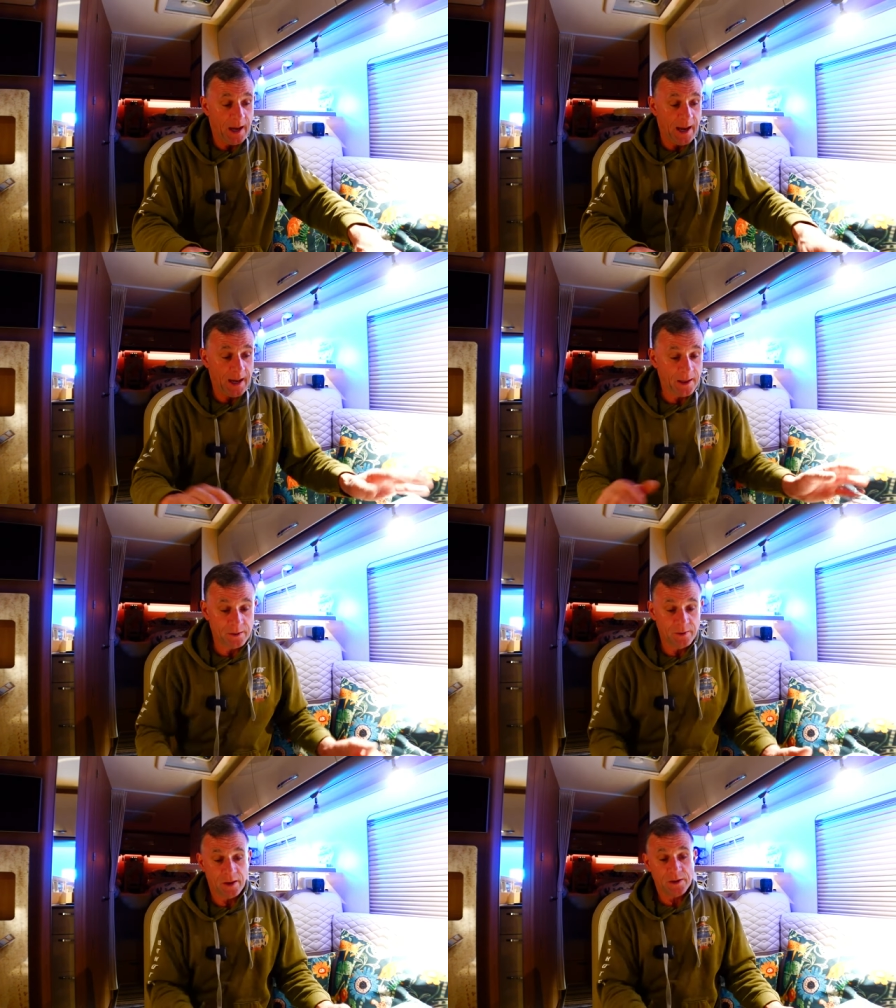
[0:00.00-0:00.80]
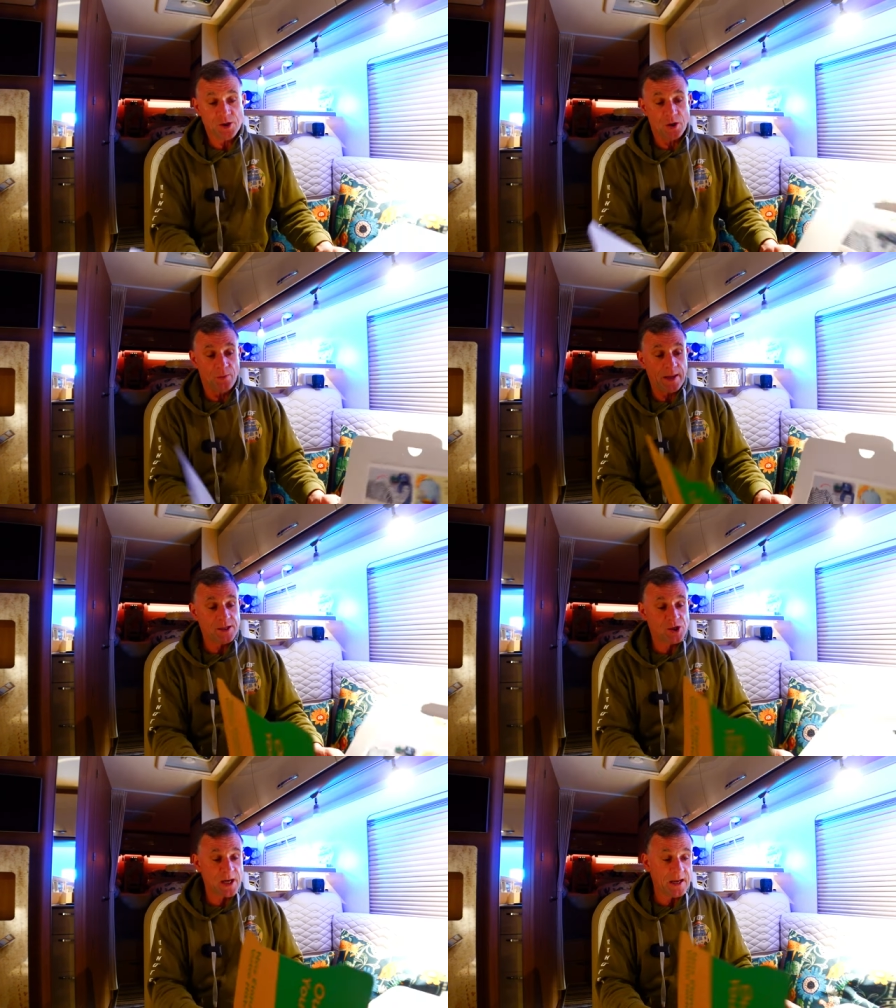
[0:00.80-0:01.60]
and uh, so
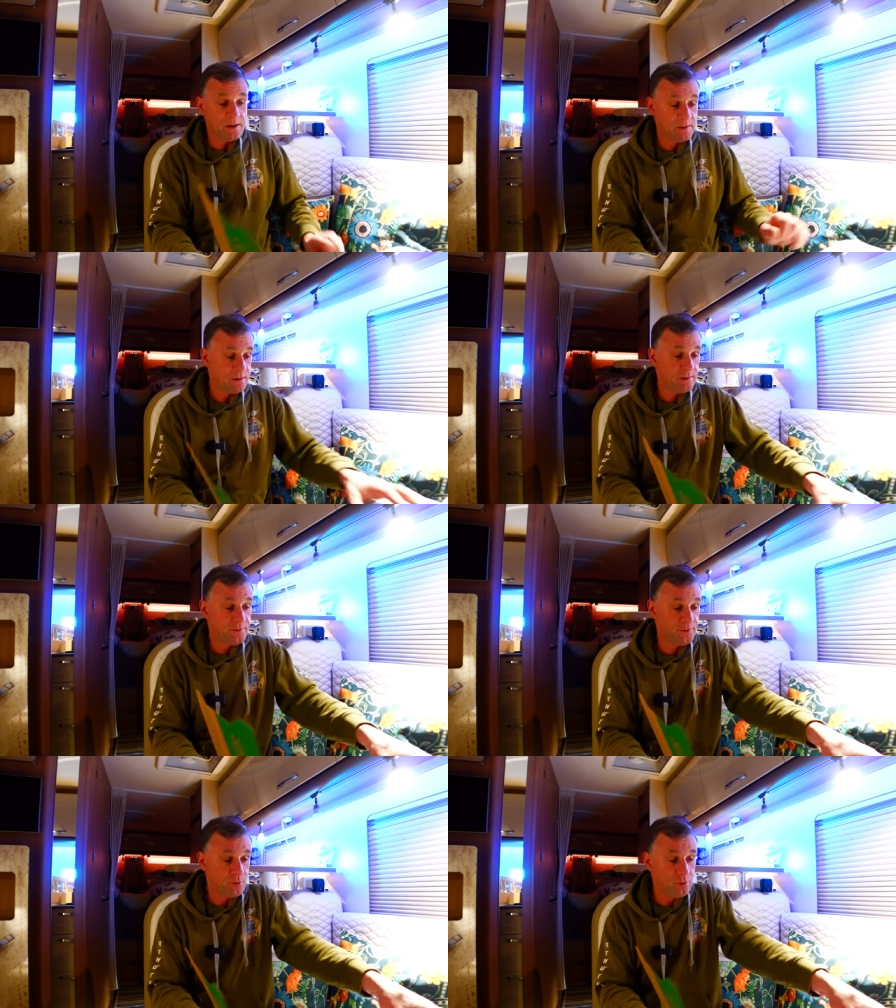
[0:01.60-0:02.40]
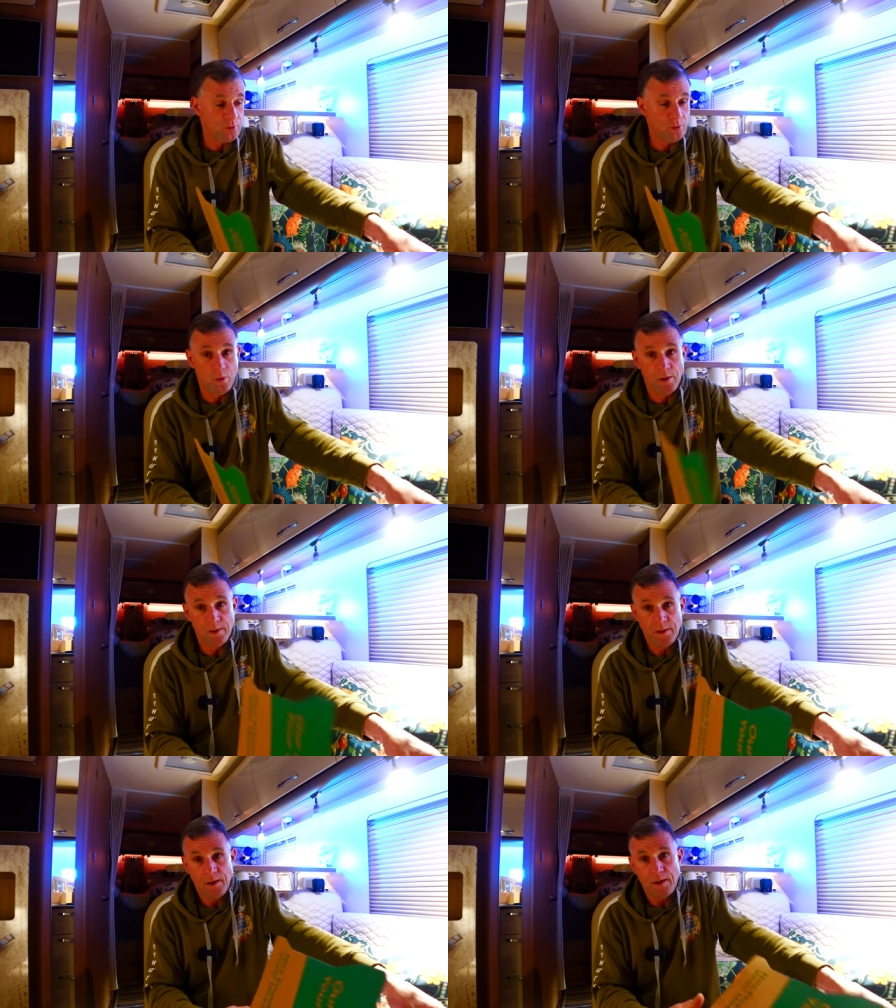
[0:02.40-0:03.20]
they send through
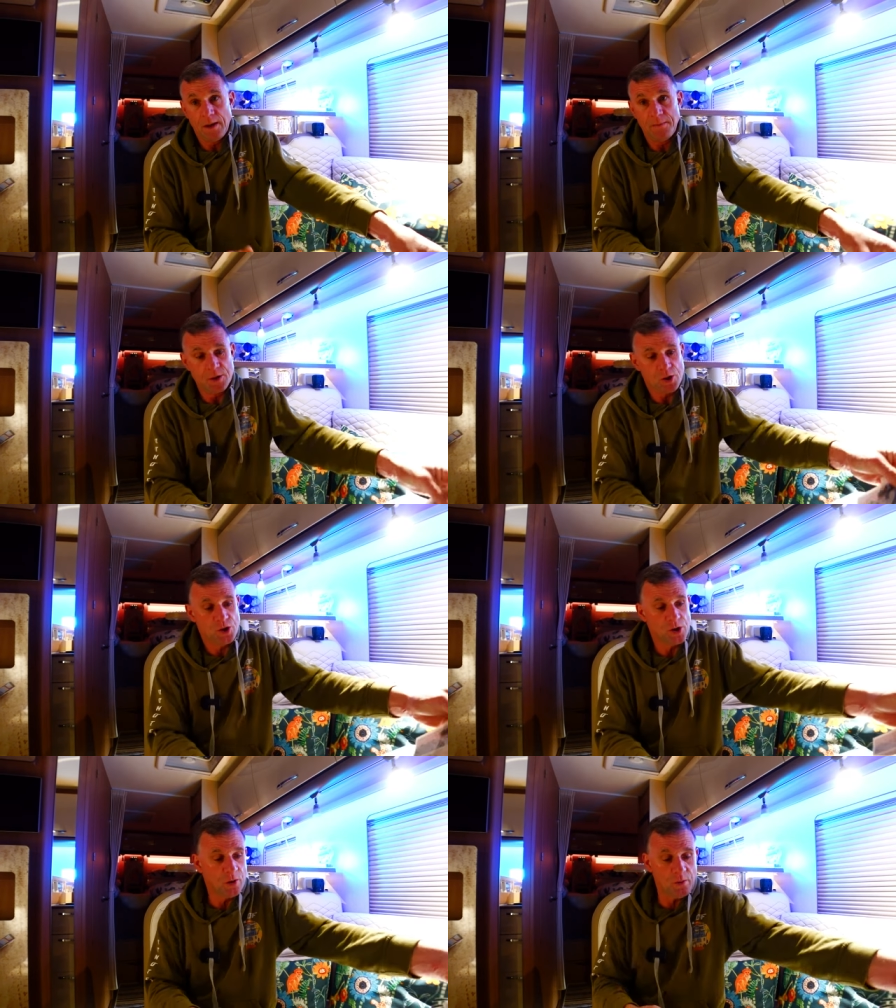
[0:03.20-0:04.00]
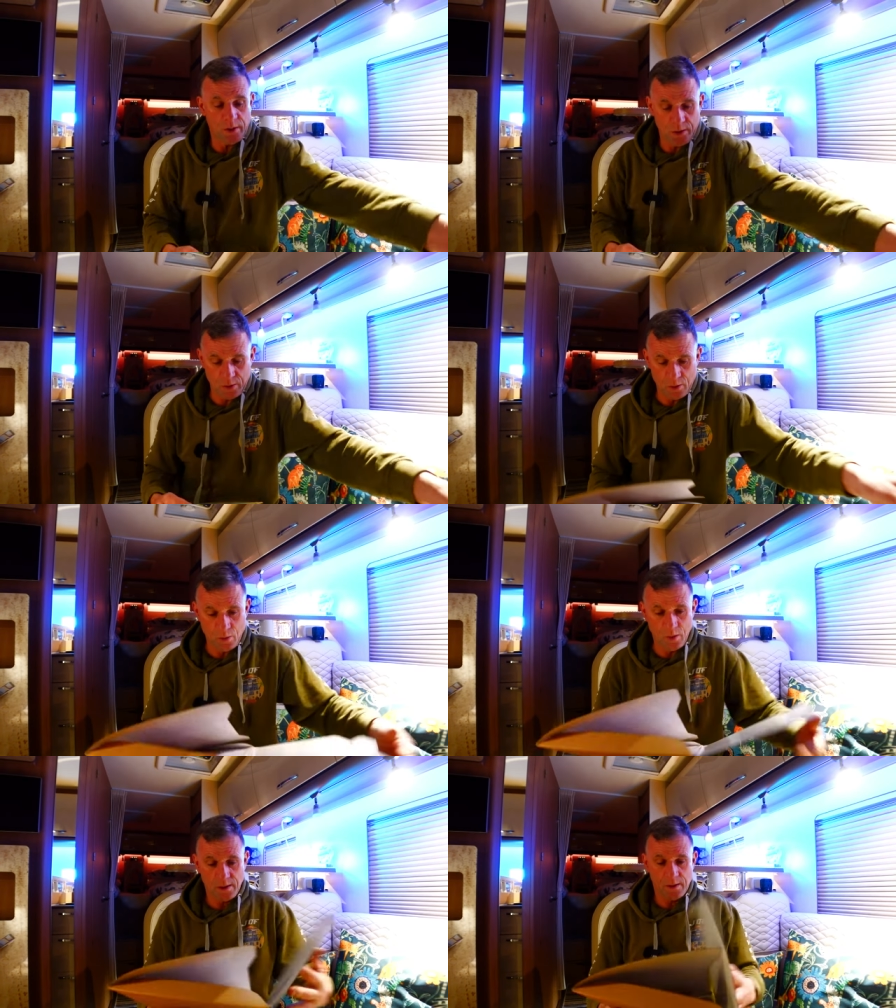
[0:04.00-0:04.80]
let me just show
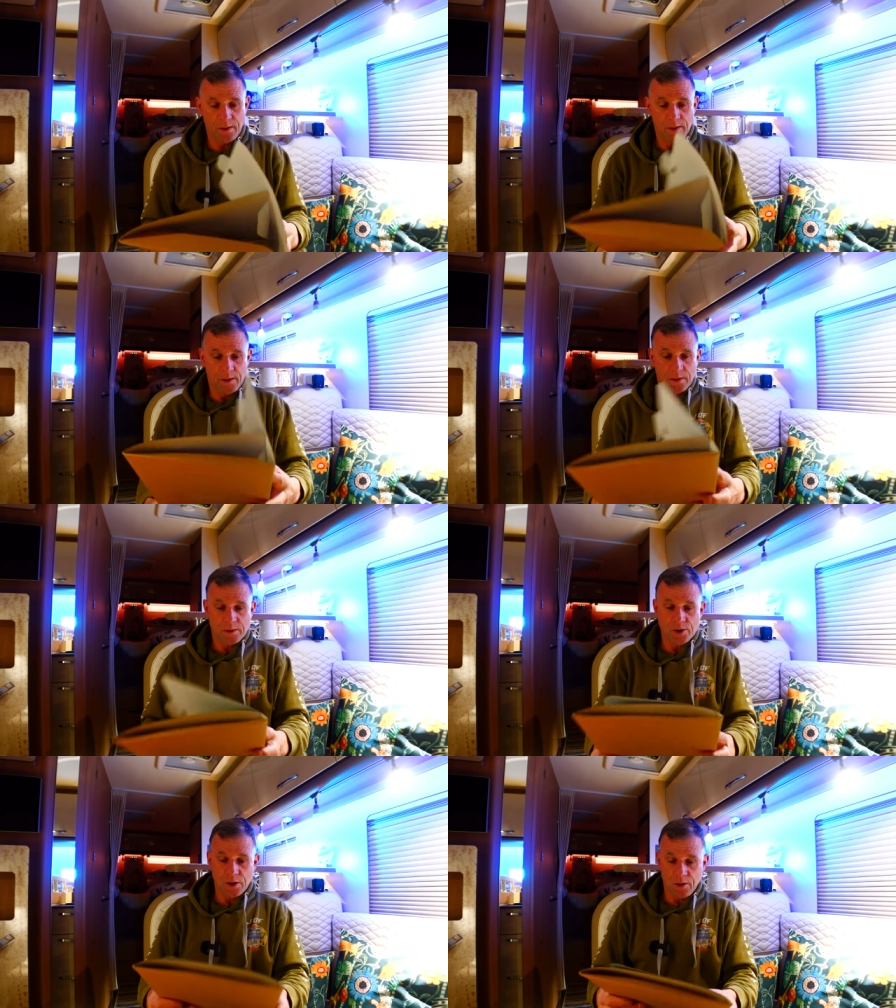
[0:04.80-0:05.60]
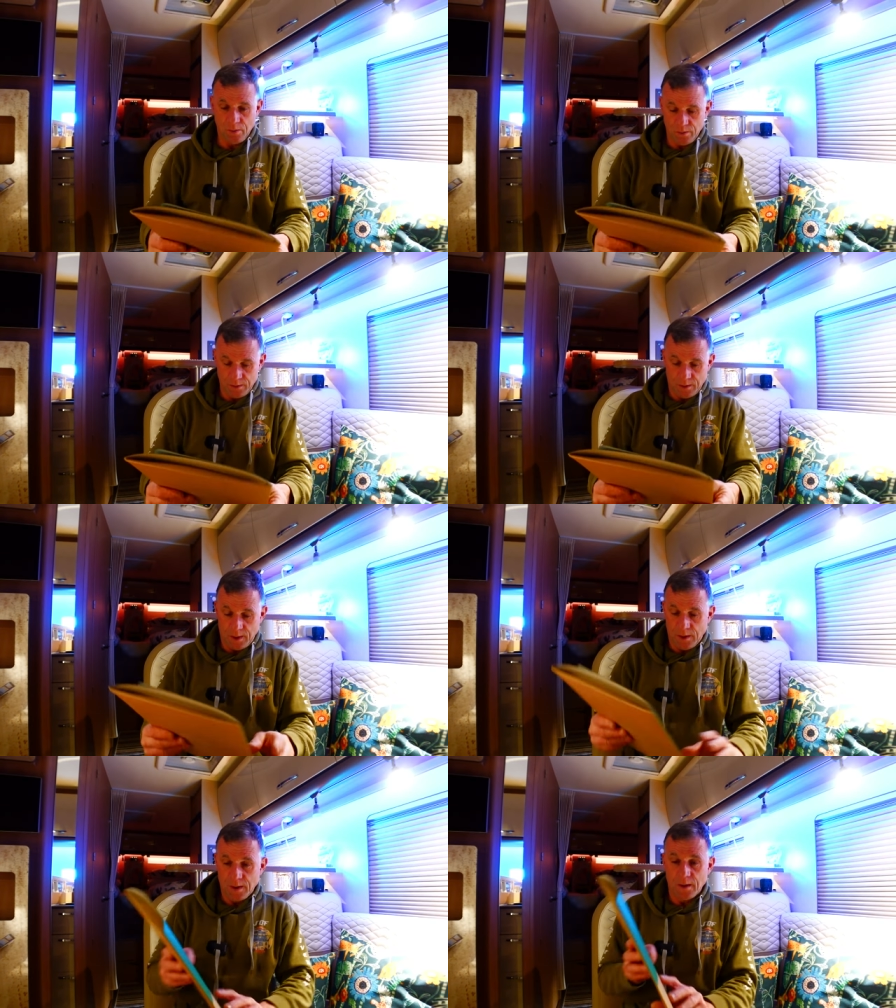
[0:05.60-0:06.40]
you so
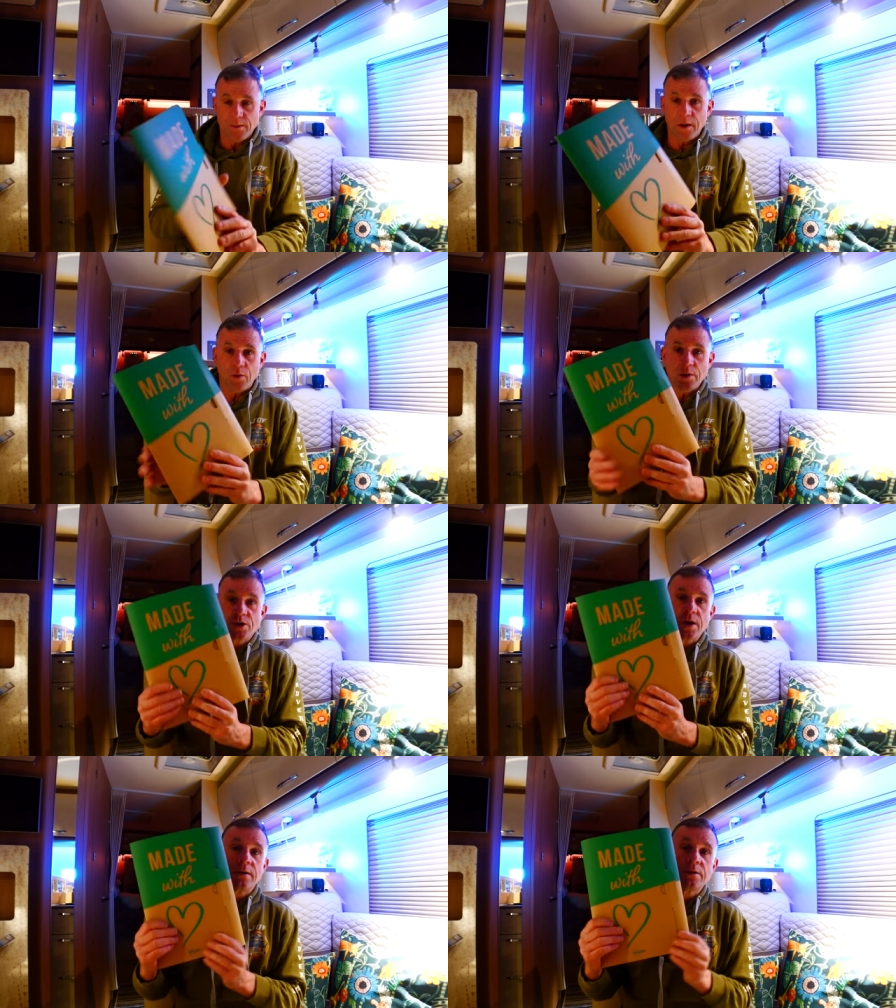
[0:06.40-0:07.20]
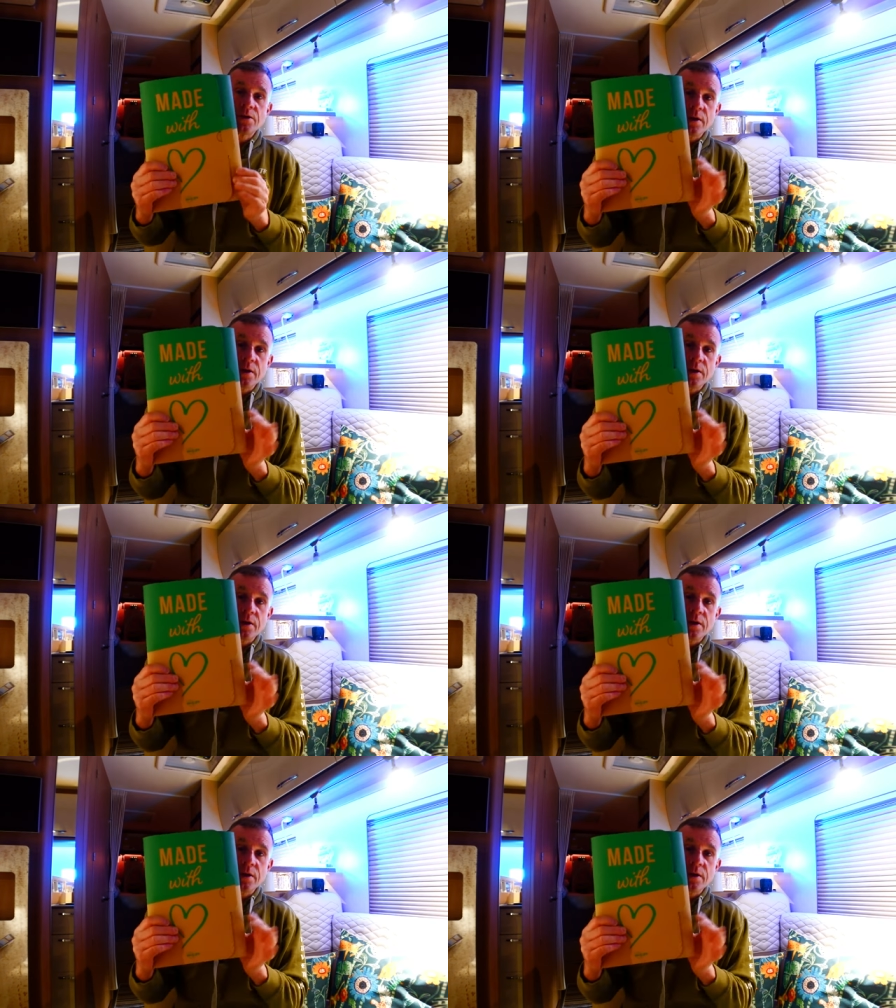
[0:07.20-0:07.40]
they always send us